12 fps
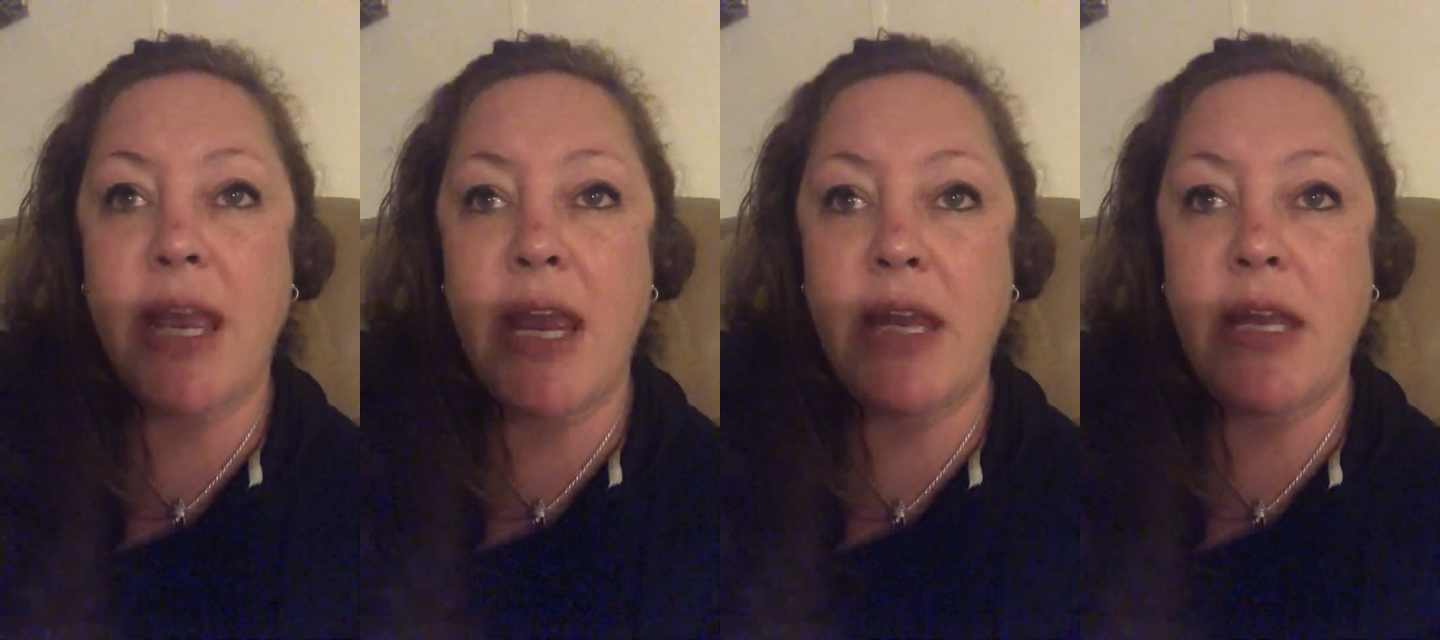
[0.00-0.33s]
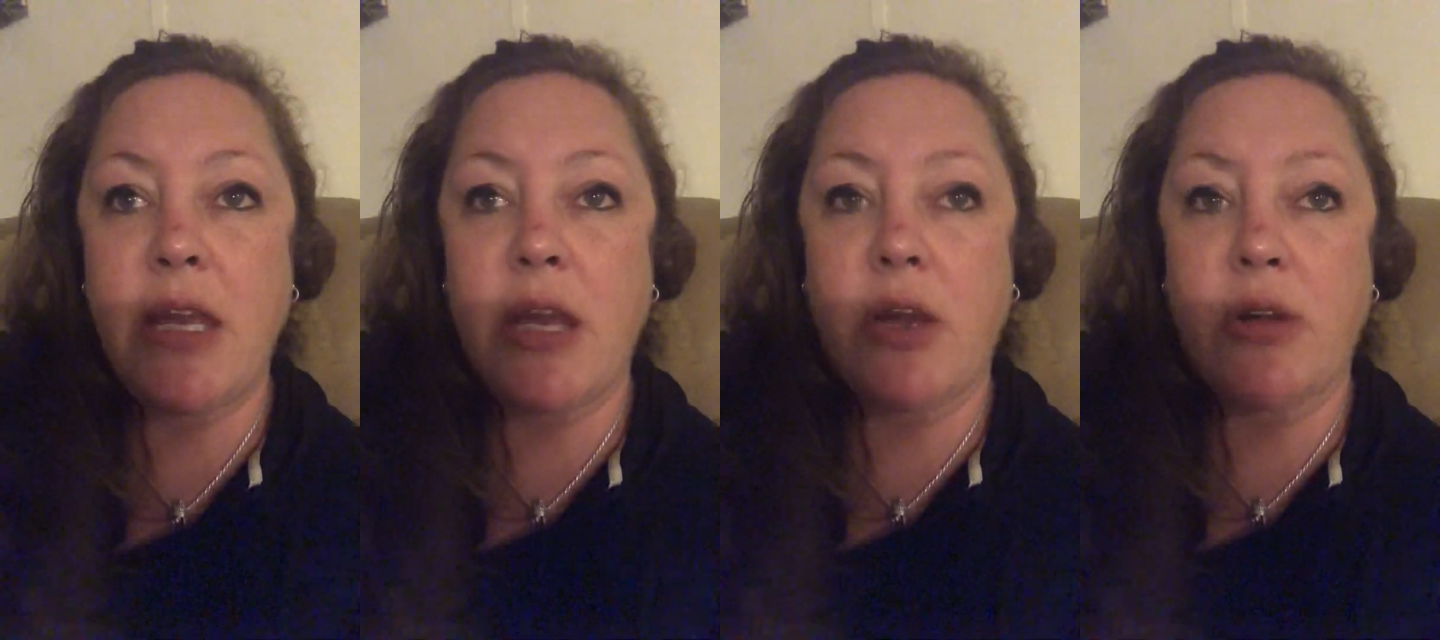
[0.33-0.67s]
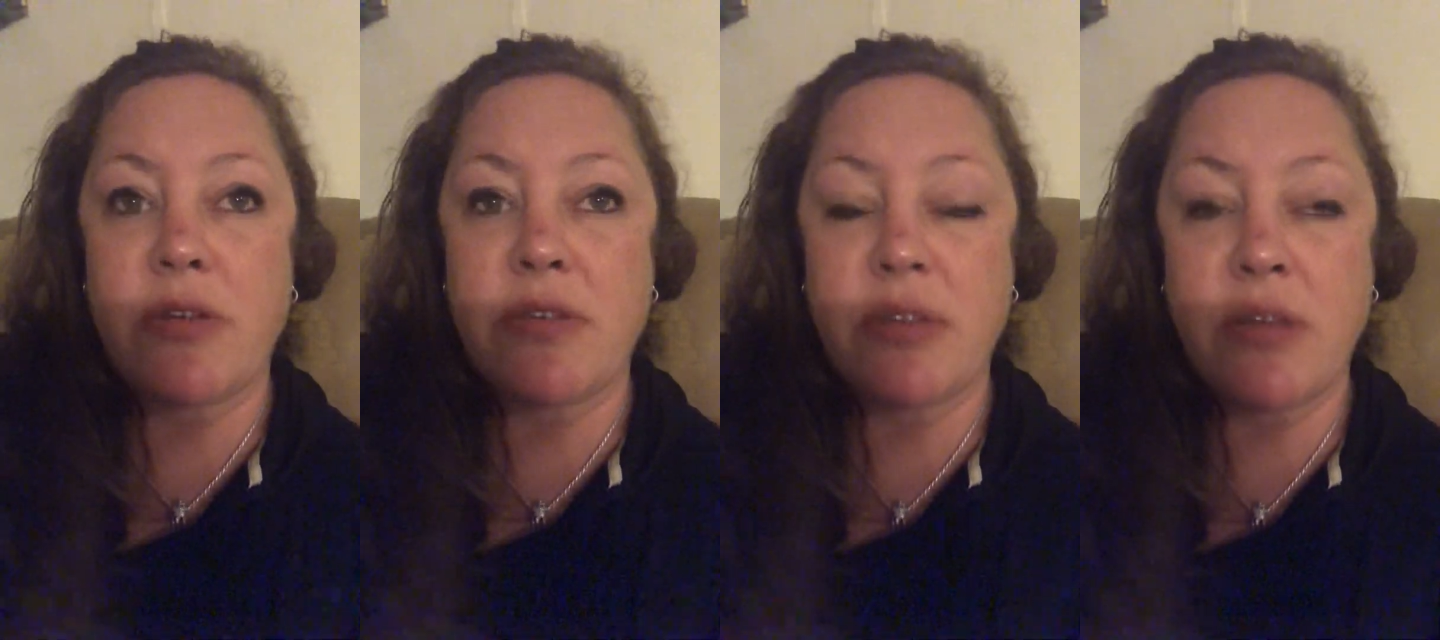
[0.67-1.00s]
80
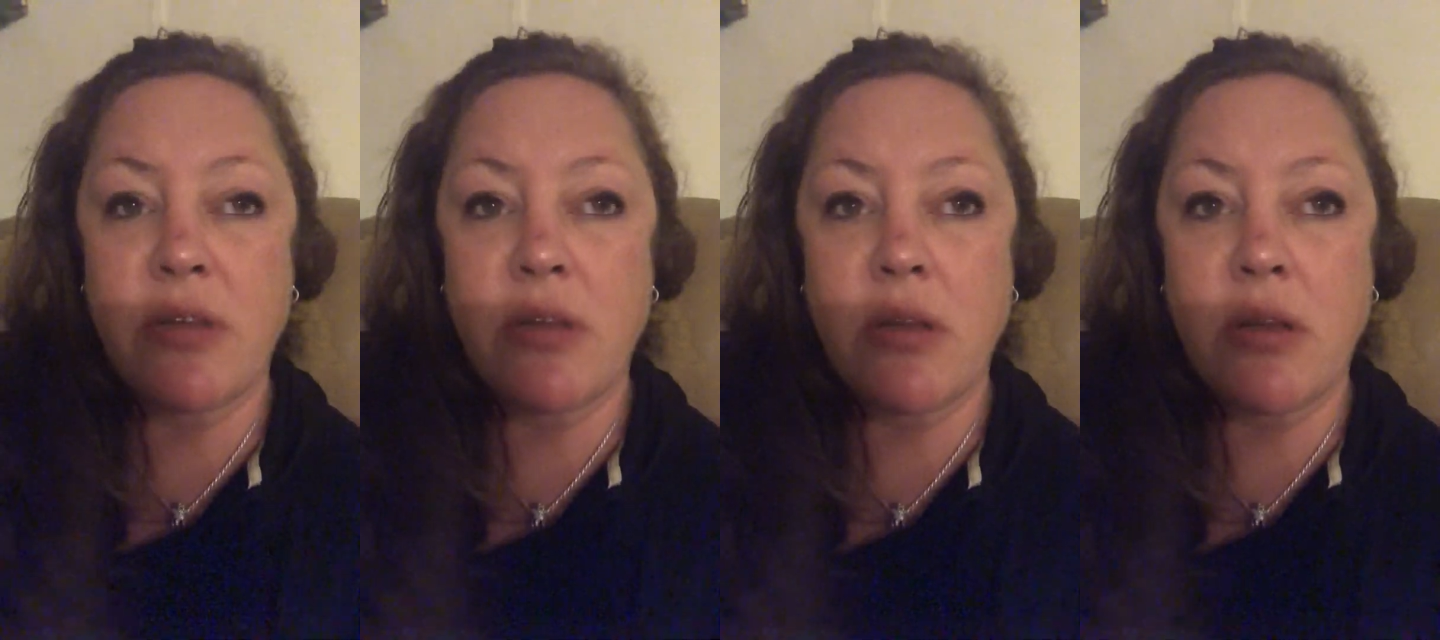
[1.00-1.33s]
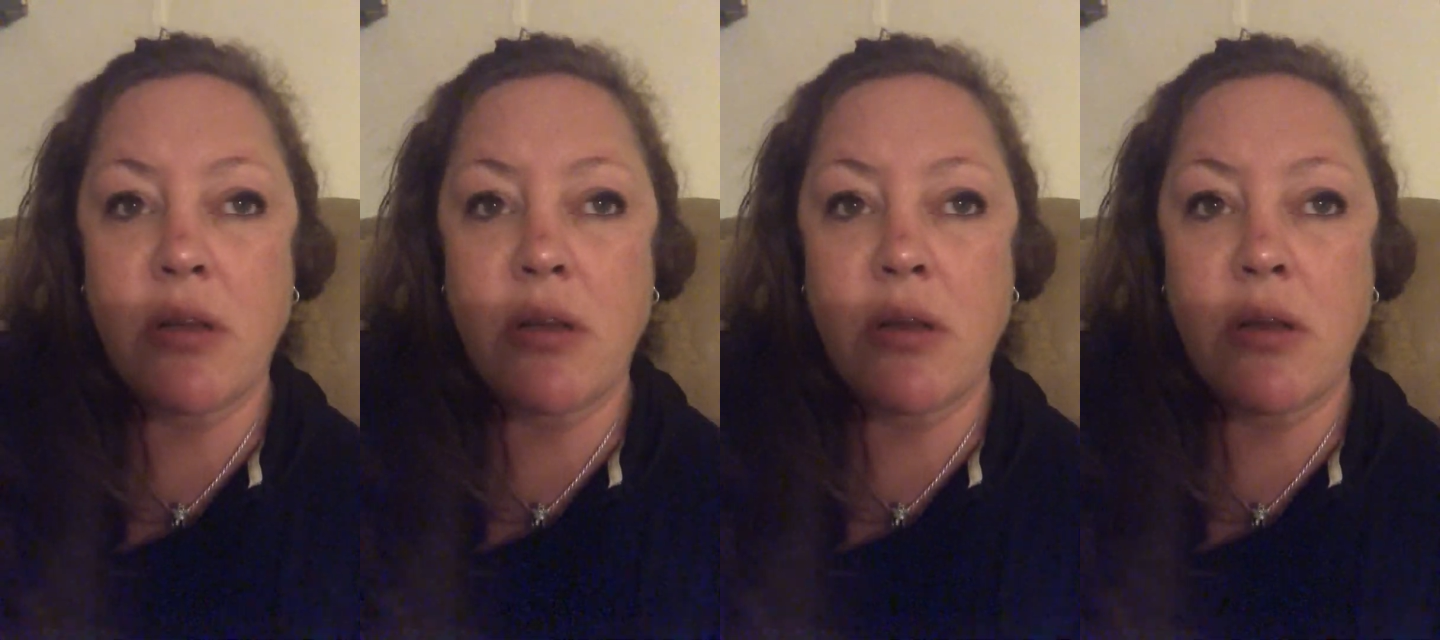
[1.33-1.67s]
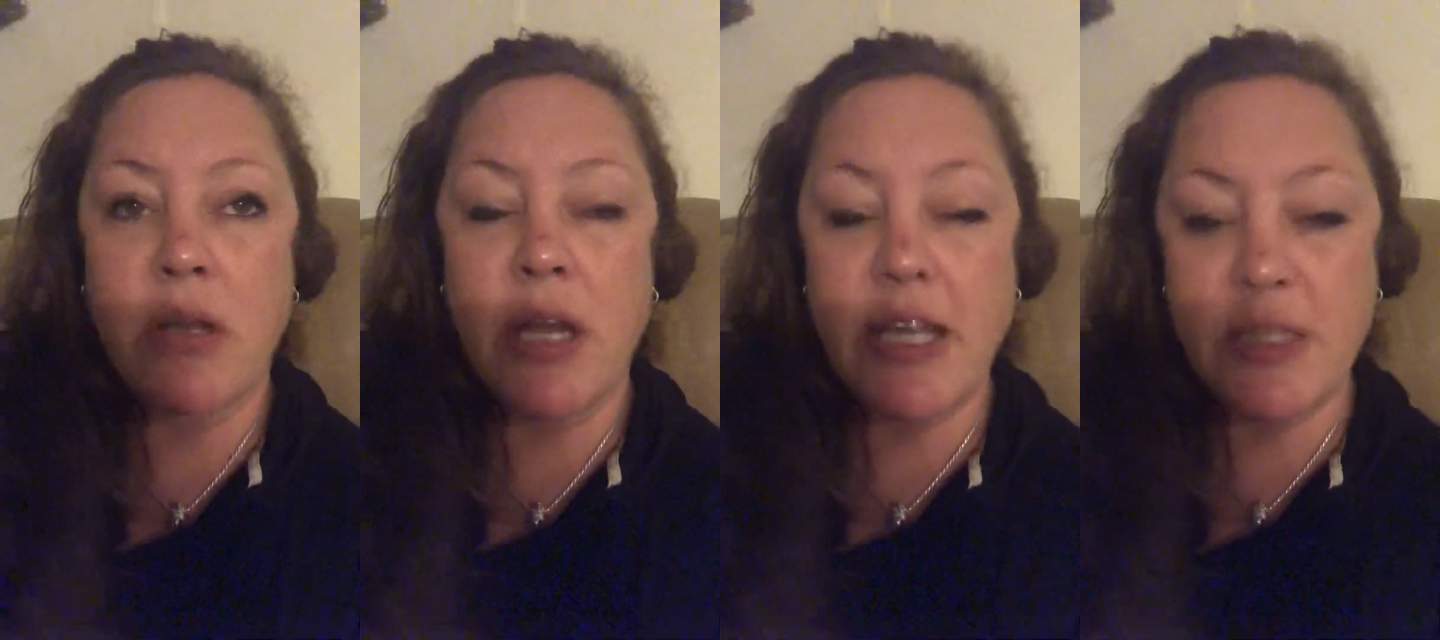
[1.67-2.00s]
years.
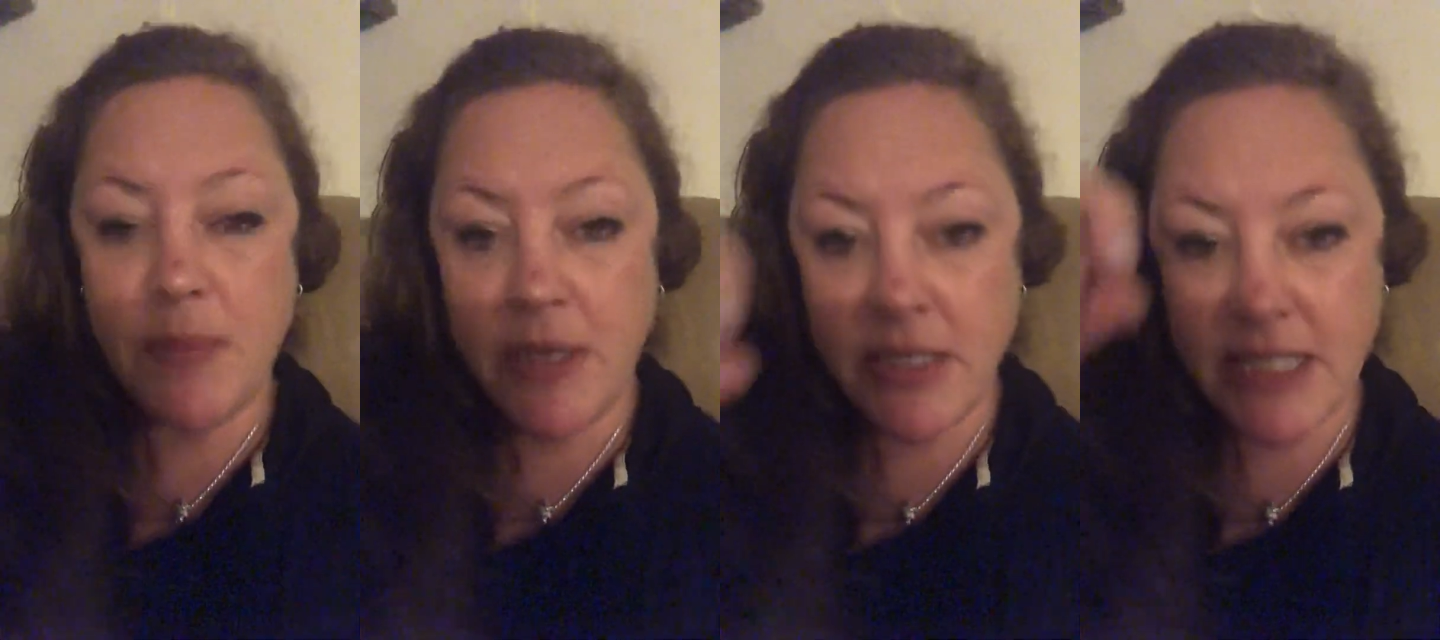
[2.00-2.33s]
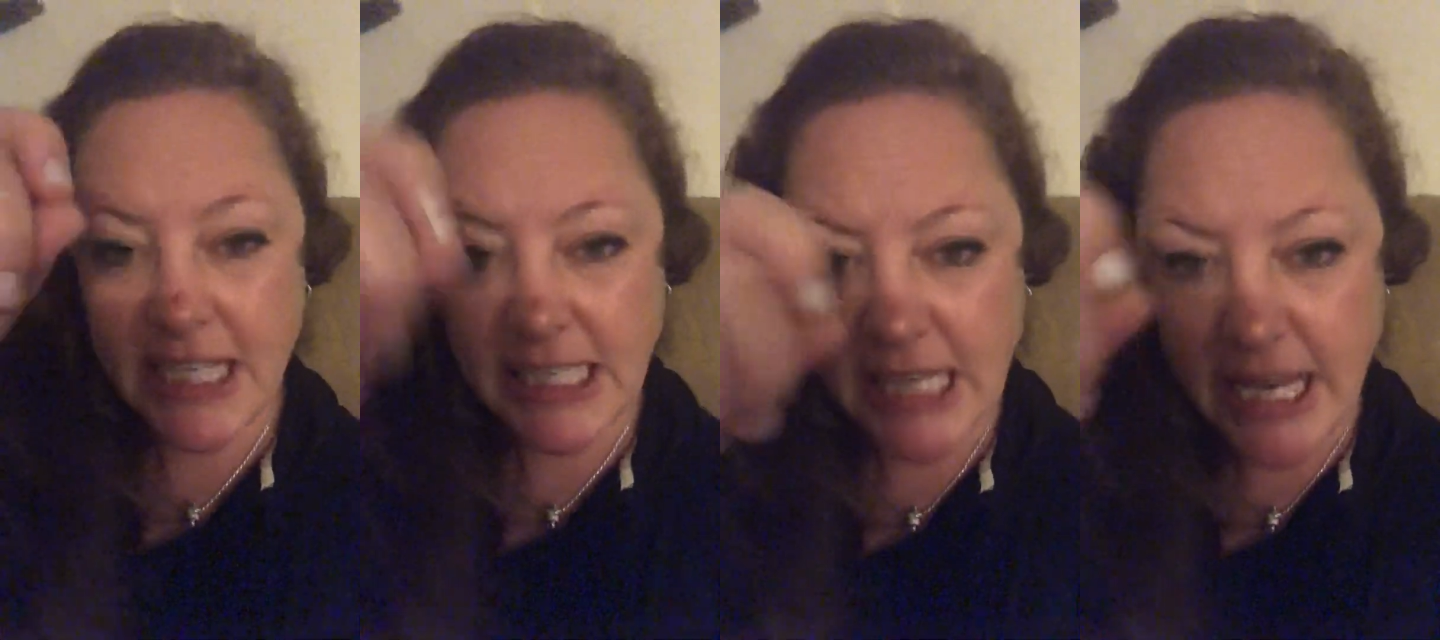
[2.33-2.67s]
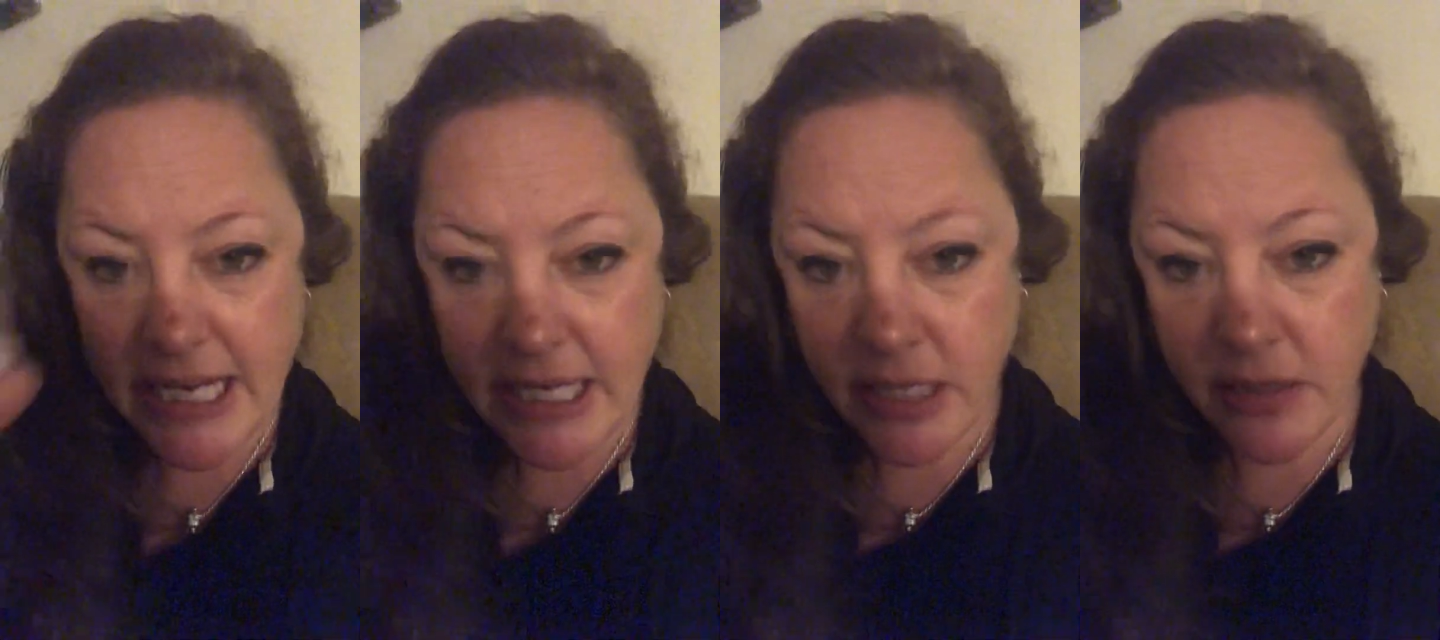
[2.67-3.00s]
It's been
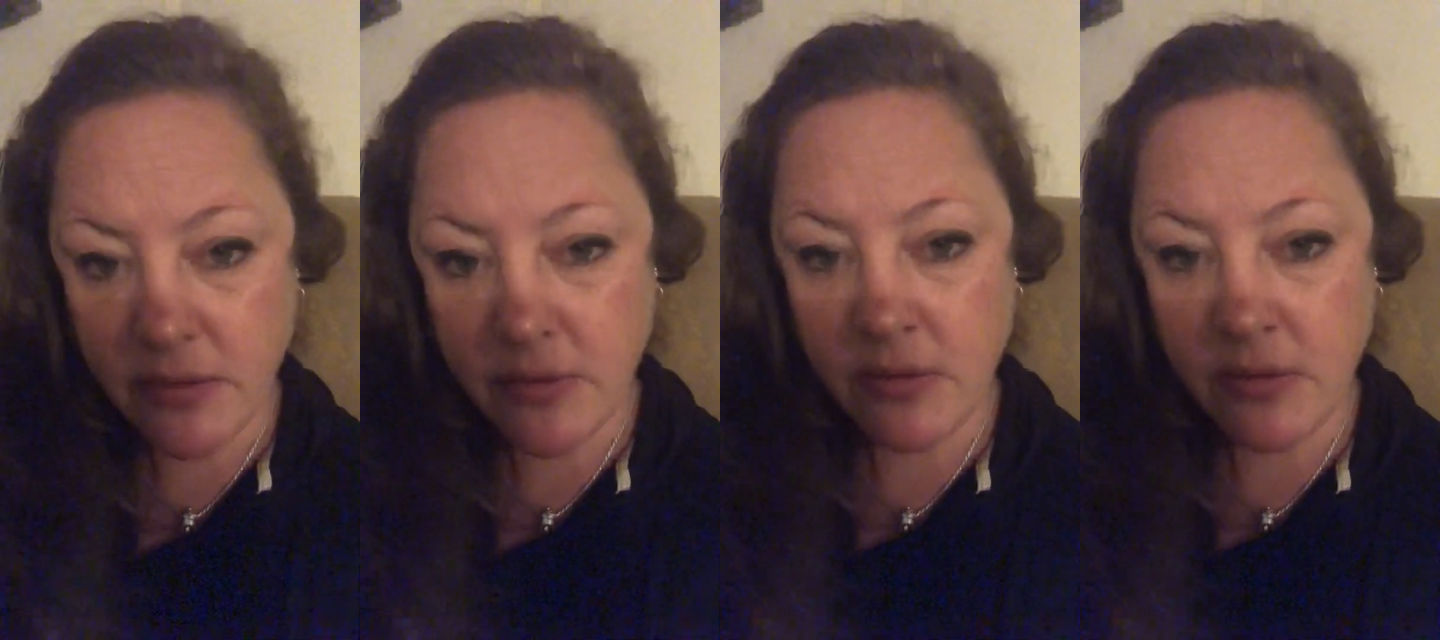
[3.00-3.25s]
declining.